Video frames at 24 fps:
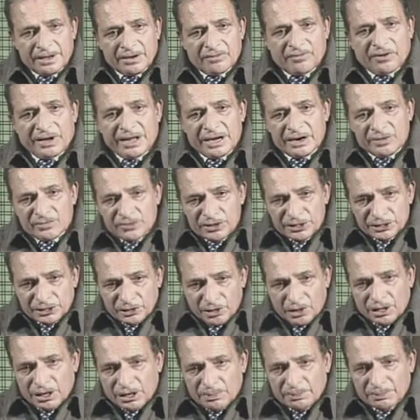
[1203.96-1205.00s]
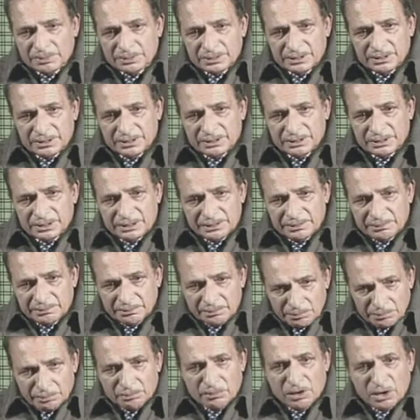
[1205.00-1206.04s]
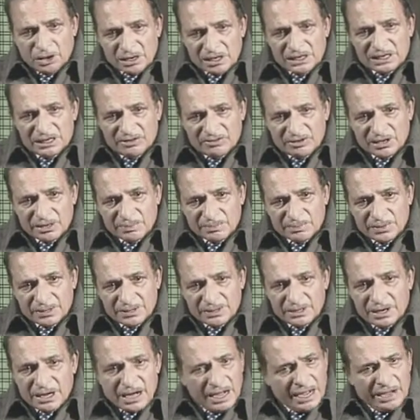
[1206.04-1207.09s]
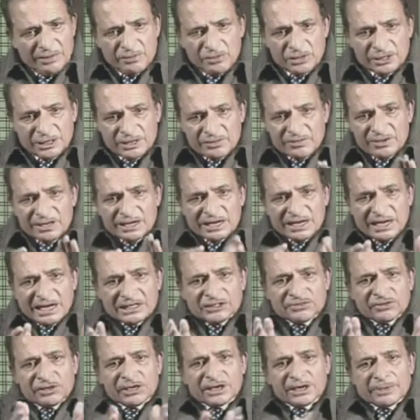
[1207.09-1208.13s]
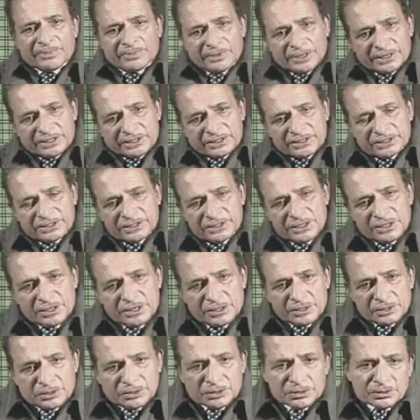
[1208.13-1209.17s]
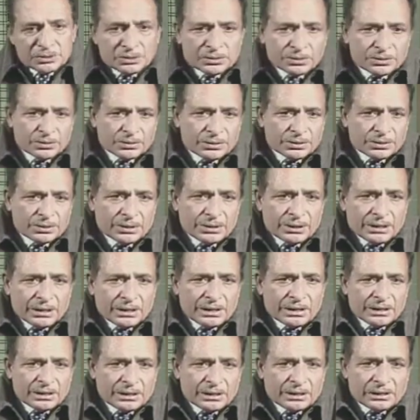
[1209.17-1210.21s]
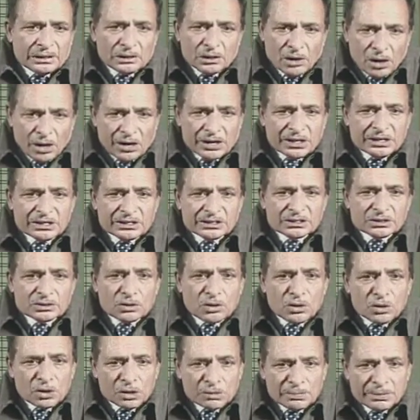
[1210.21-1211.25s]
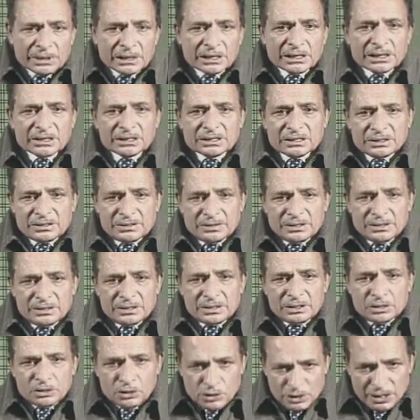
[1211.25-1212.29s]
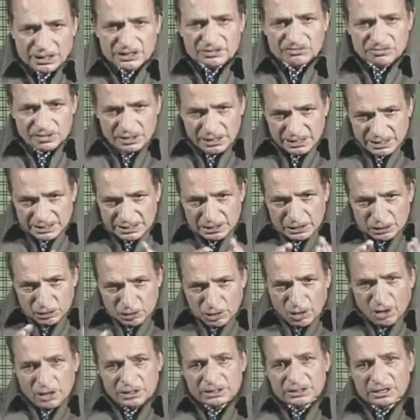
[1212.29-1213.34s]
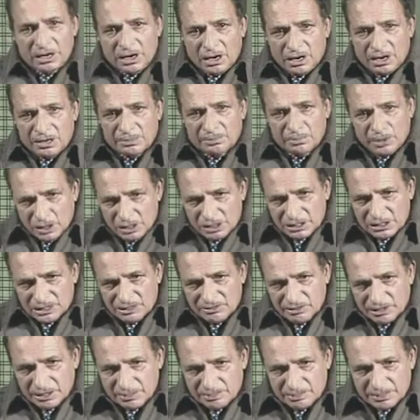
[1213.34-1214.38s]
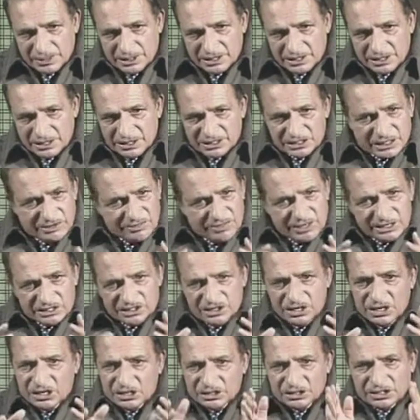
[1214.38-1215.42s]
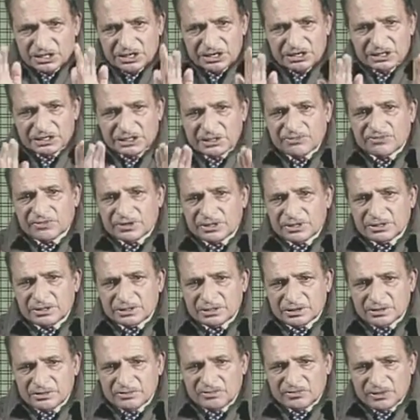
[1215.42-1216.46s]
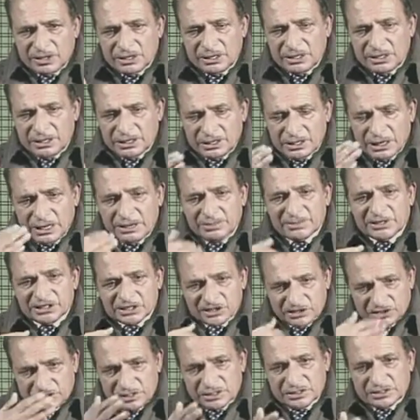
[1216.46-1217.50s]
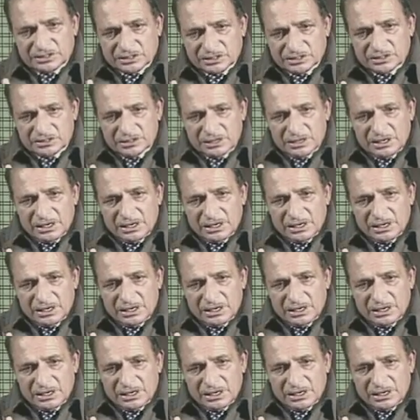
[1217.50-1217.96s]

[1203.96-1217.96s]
Wherein we talk of moral development, I would give a casual reference to Lawrence Kohlberg, who has worked a lot on moral development. He has given us three different stages,